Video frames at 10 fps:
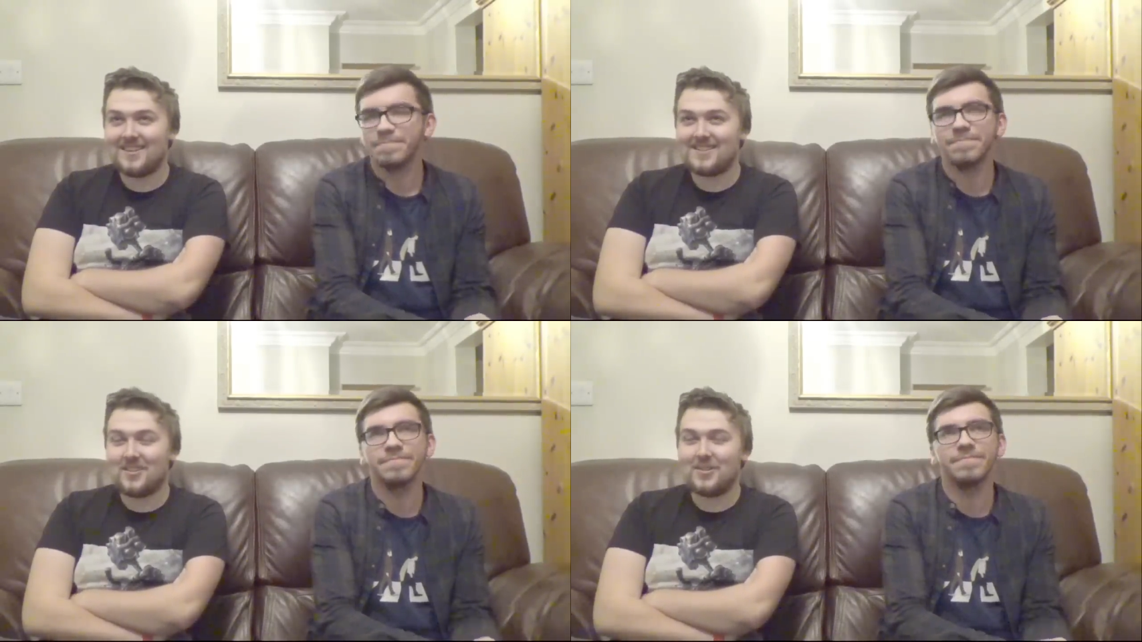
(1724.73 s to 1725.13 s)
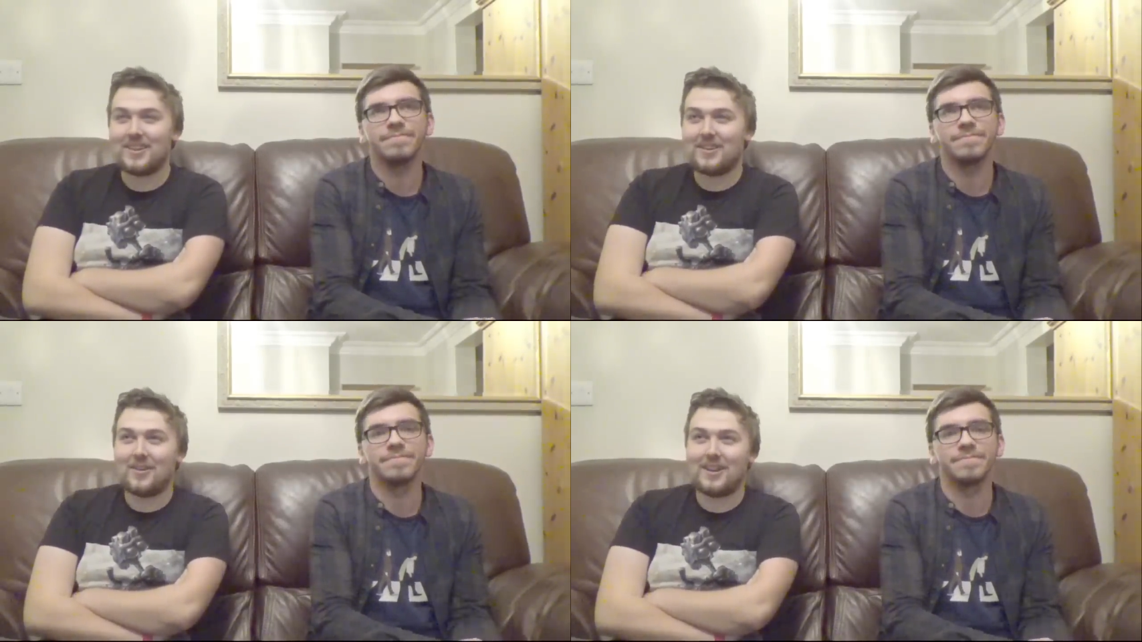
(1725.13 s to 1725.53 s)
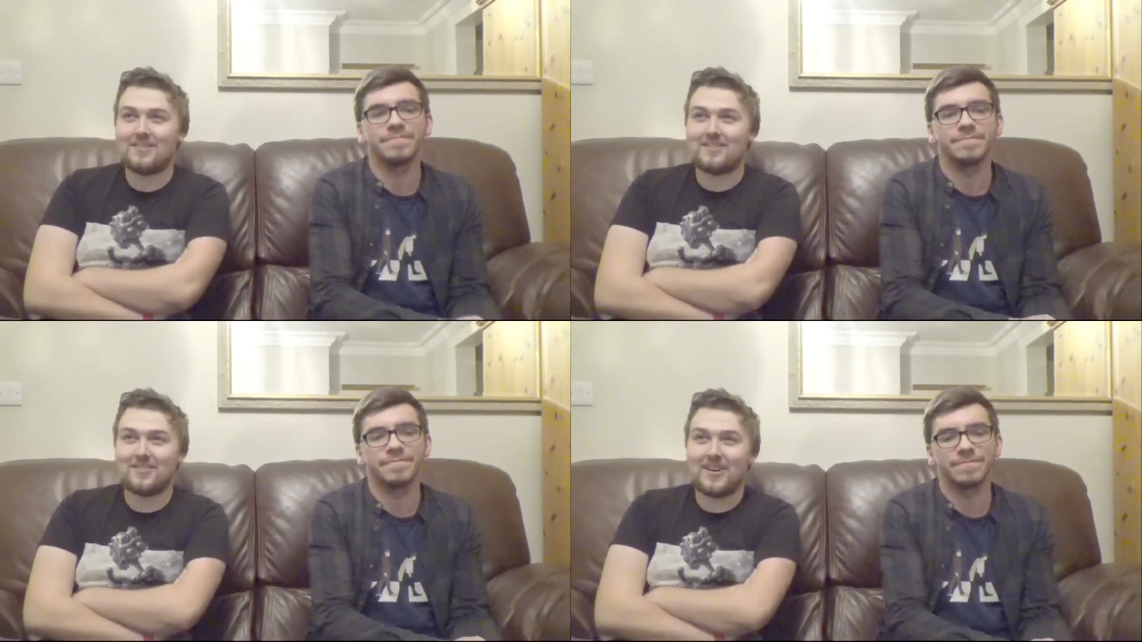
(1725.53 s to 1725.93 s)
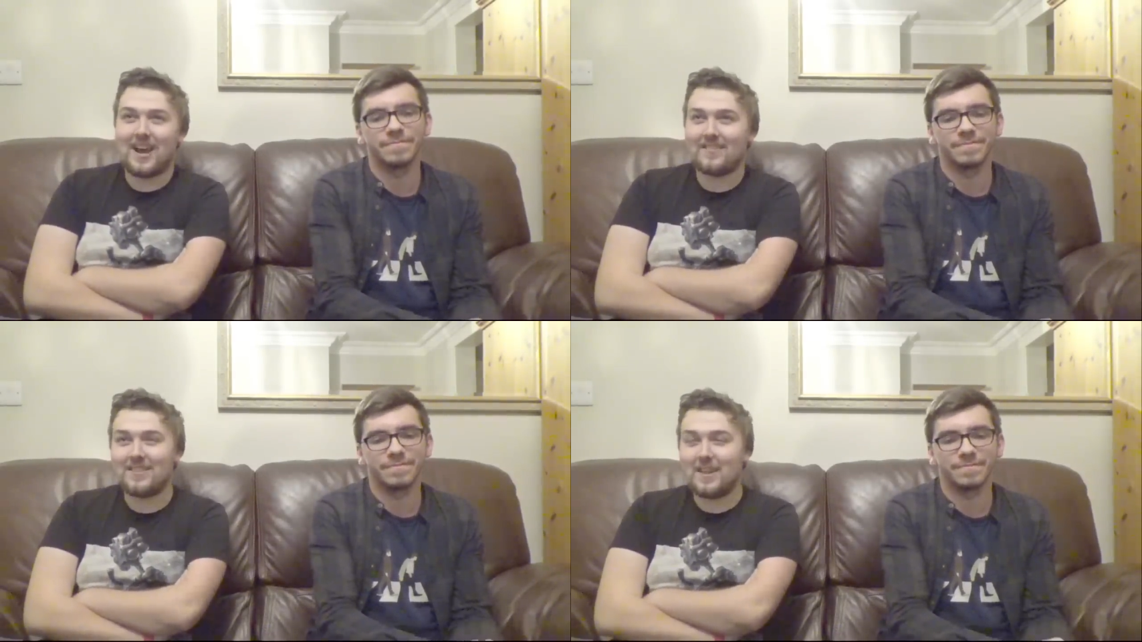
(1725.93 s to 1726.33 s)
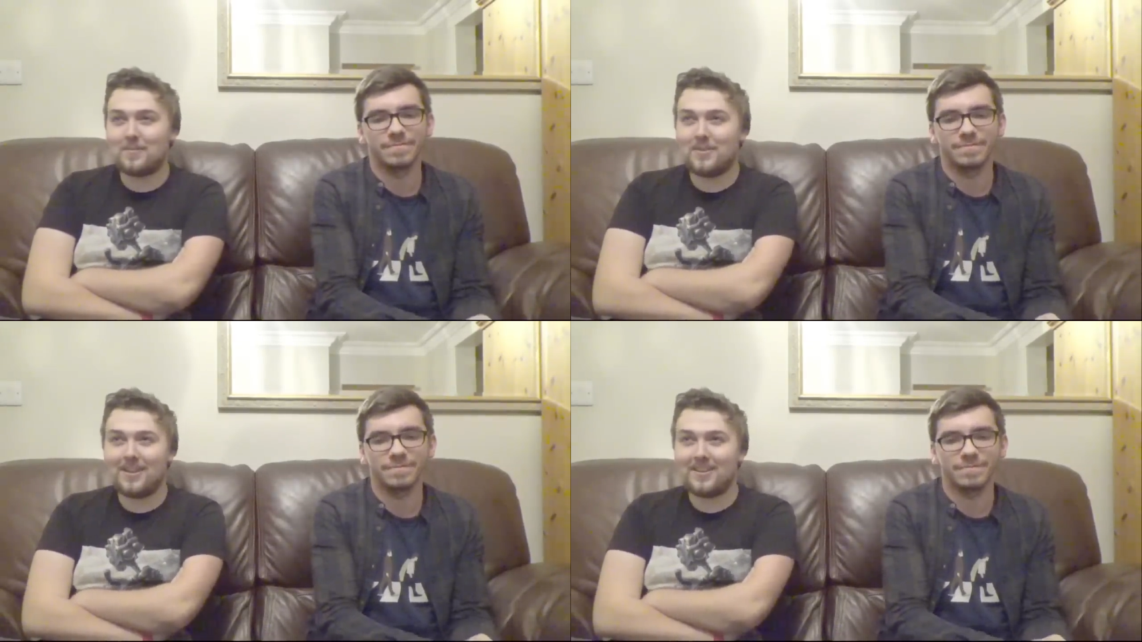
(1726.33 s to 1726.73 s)
Speaker 1: Don't, they don't announce this after the
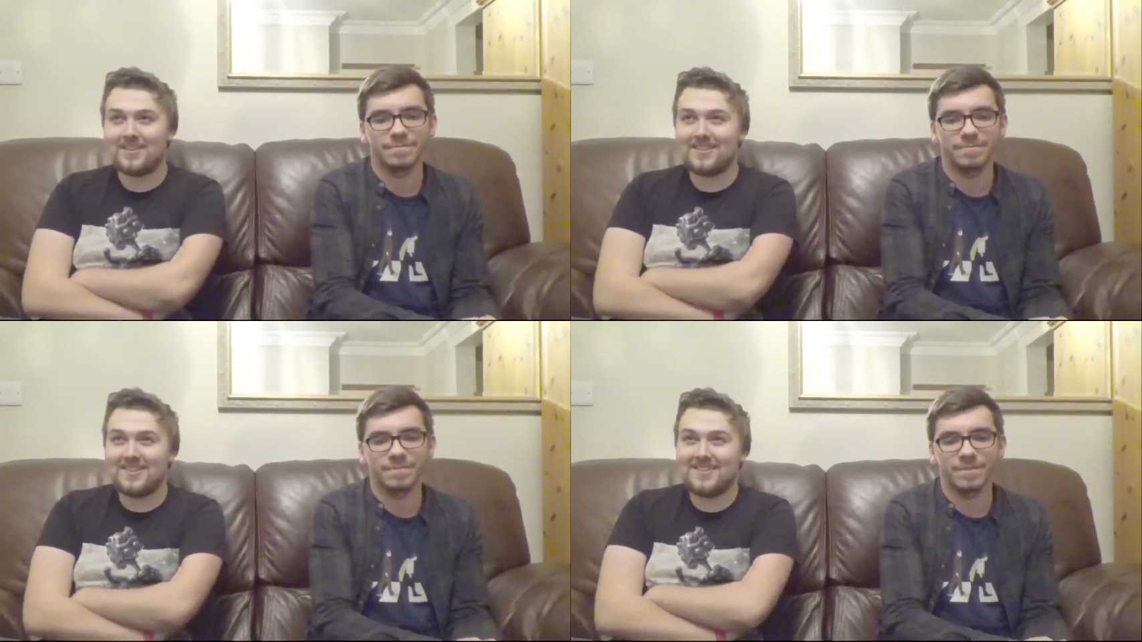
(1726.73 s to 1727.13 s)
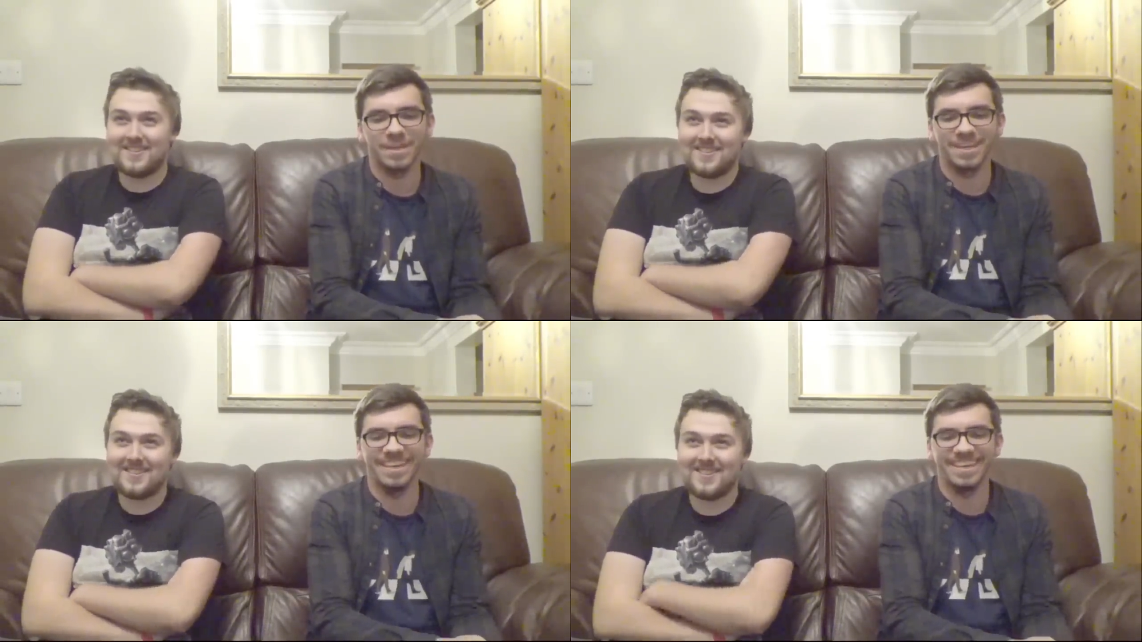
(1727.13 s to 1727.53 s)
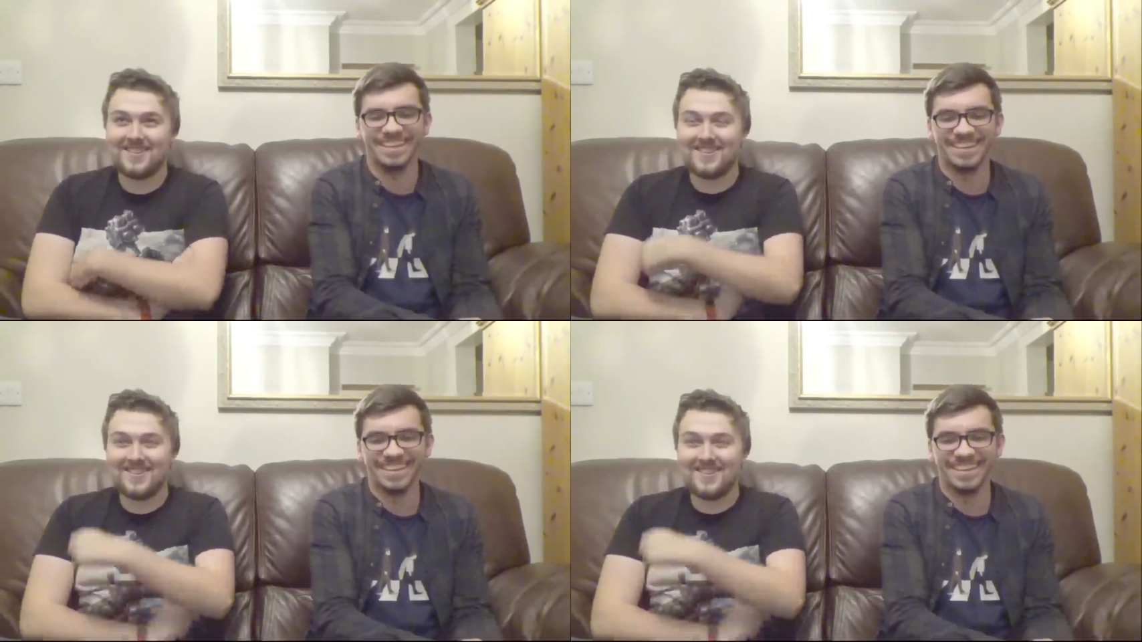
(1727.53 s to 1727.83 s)
episode is.